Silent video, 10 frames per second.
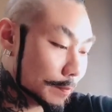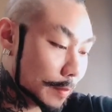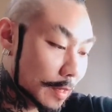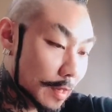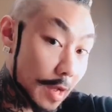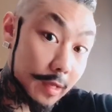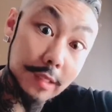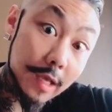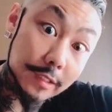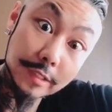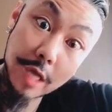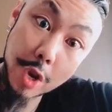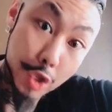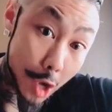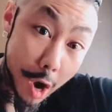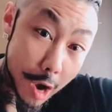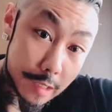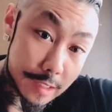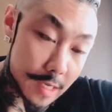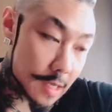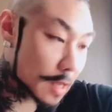but I guess not.